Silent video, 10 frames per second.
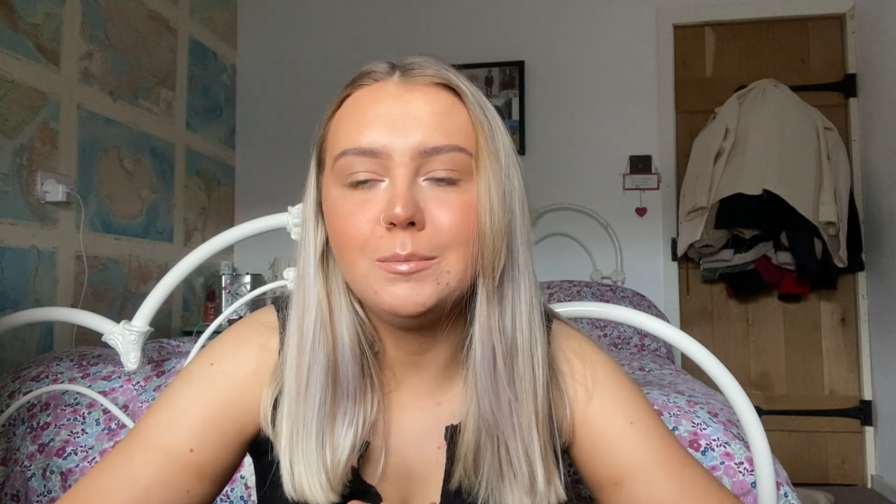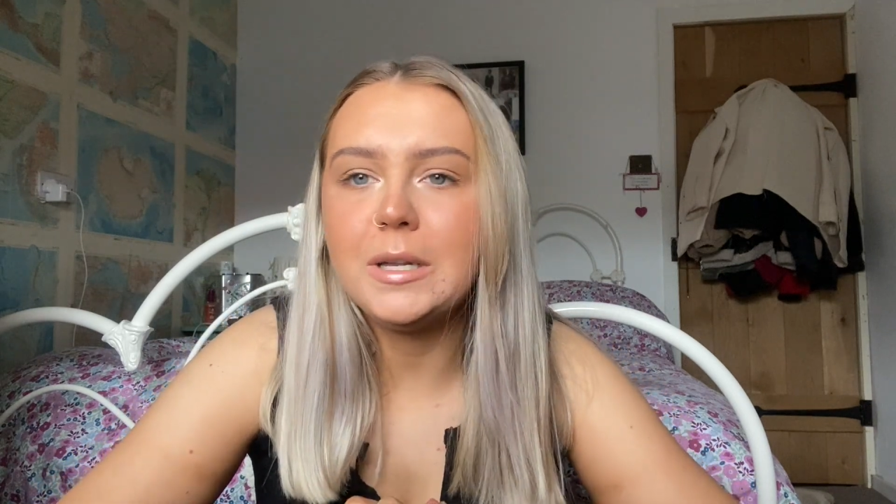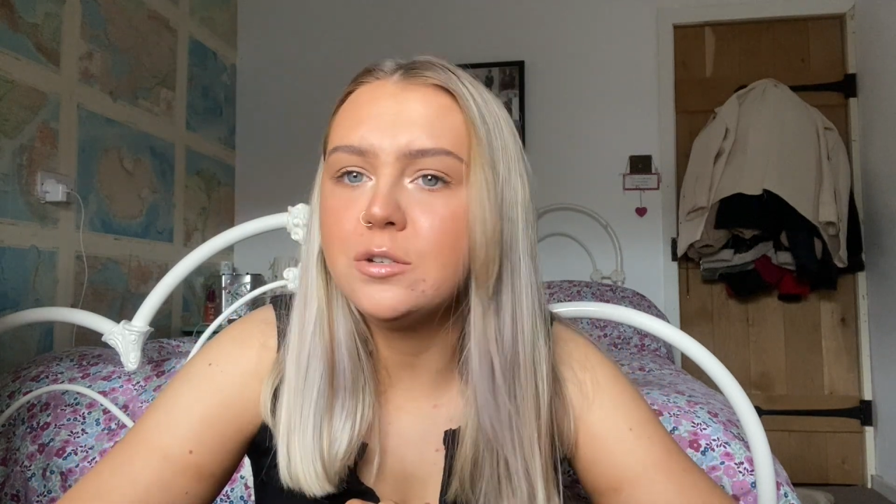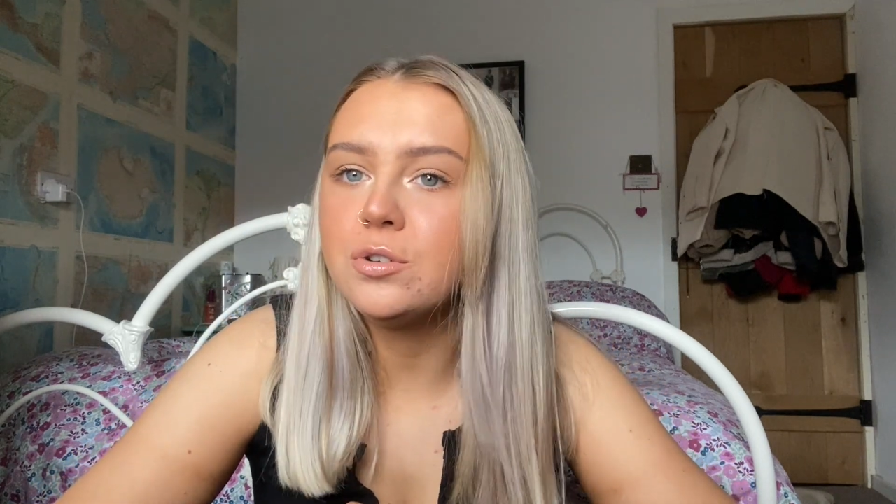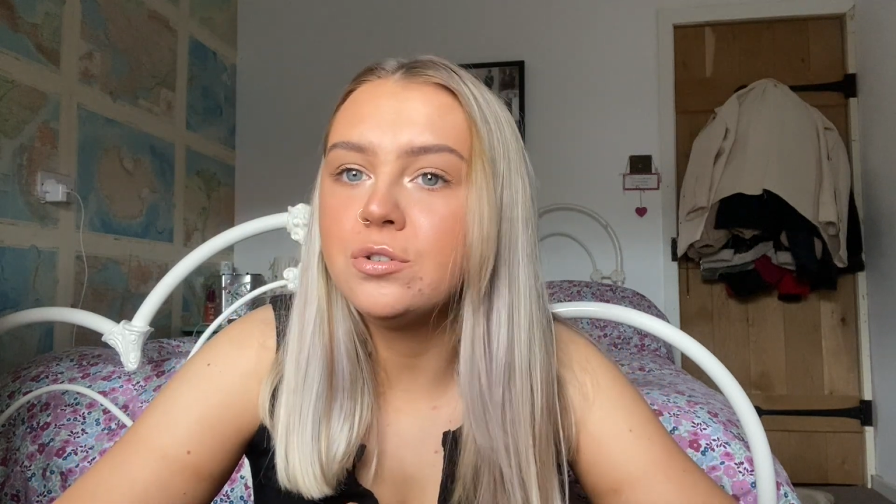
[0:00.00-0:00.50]

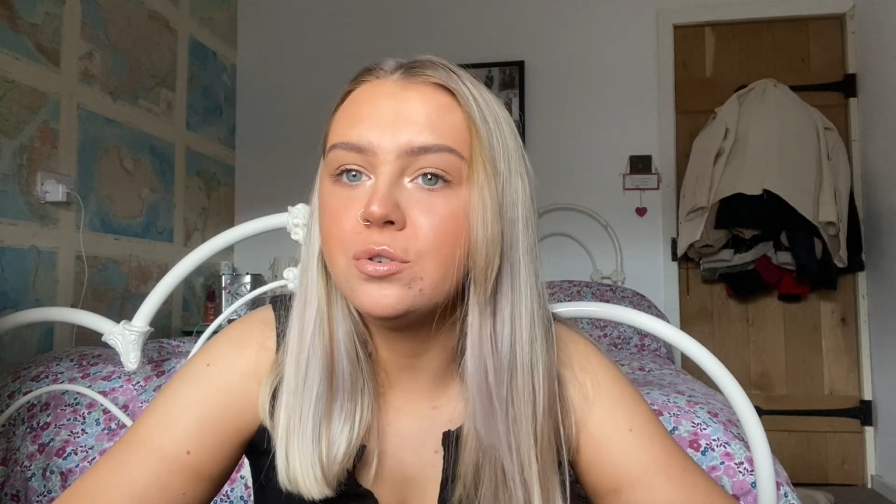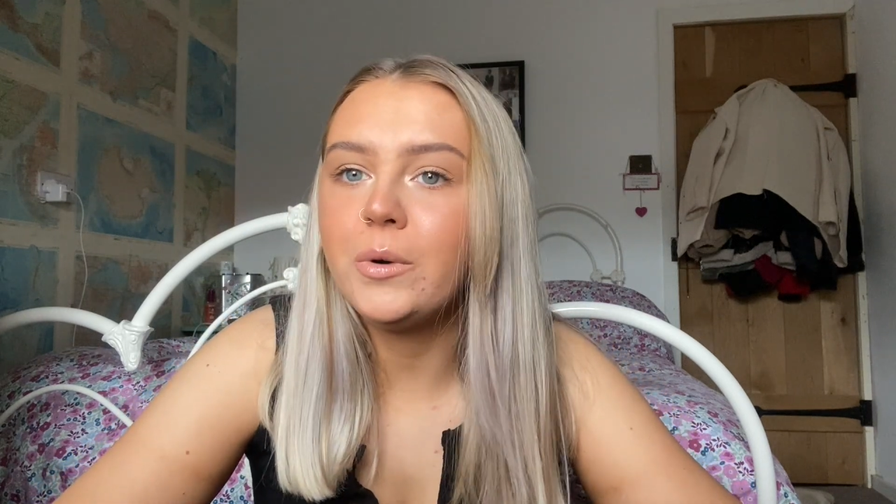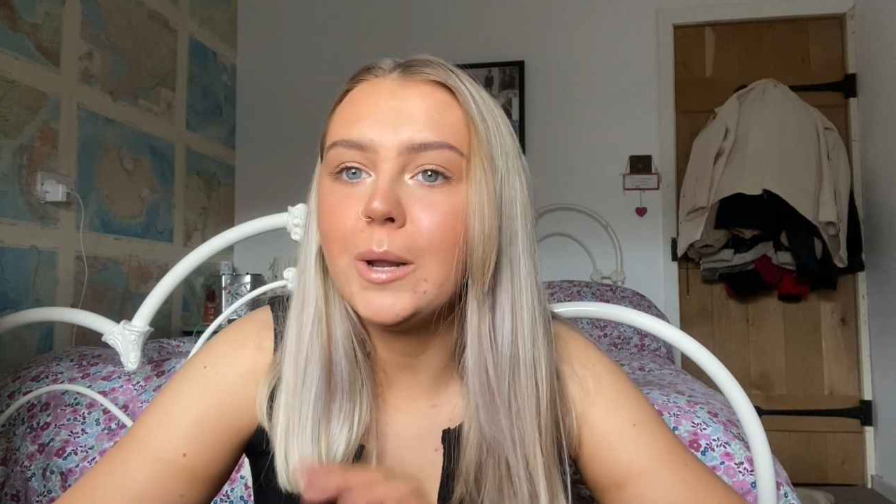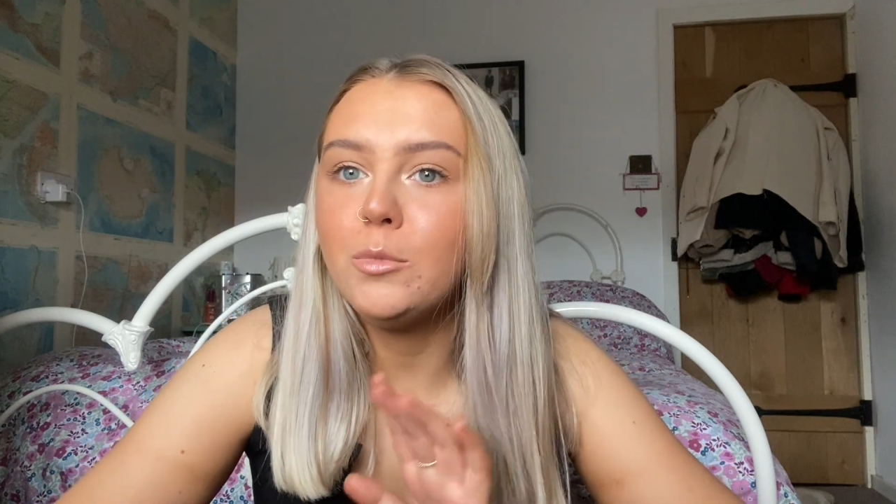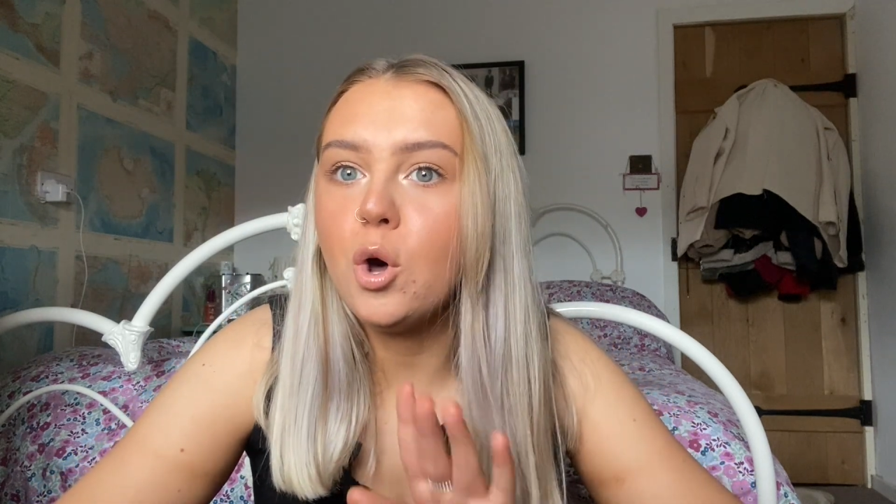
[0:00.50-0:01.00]
minutes or so
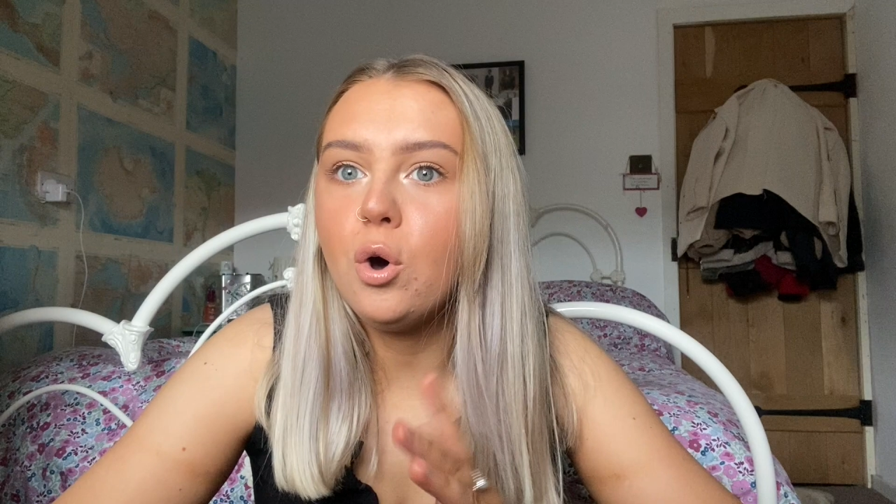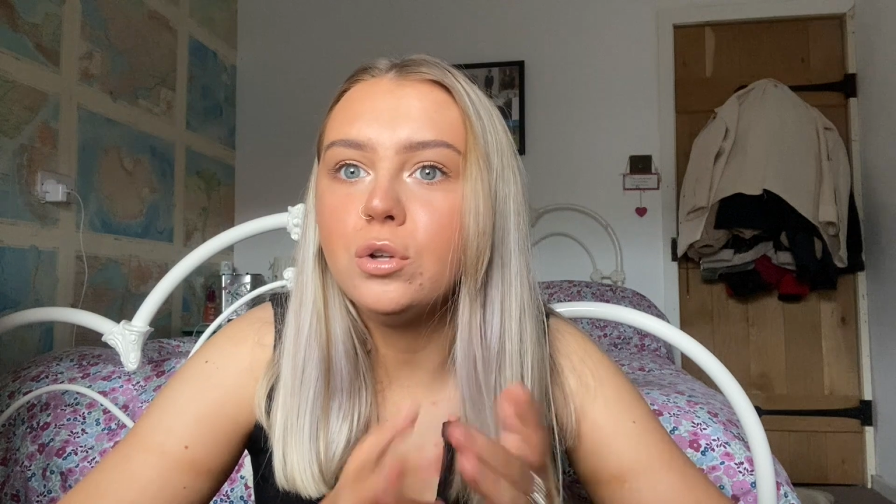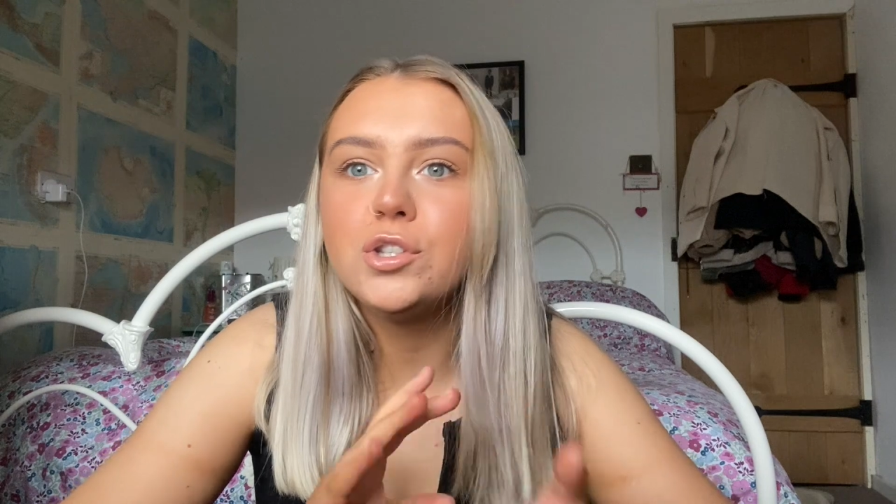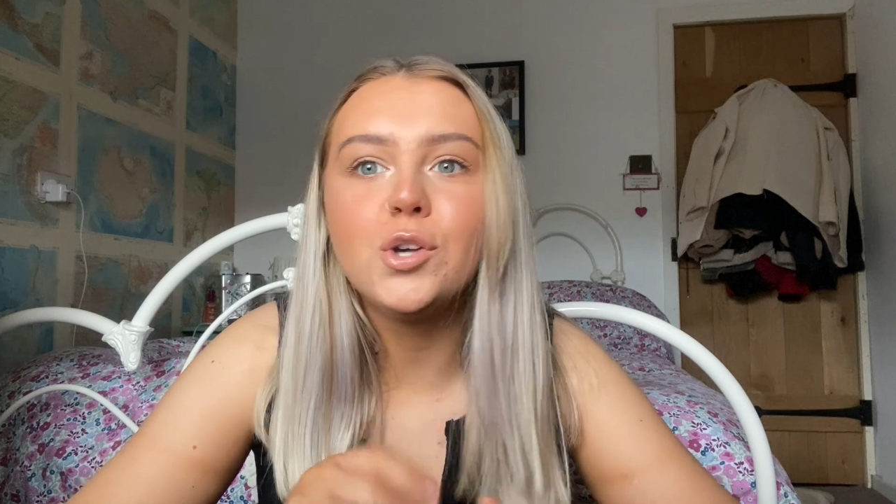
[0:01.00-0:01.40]
when I'm not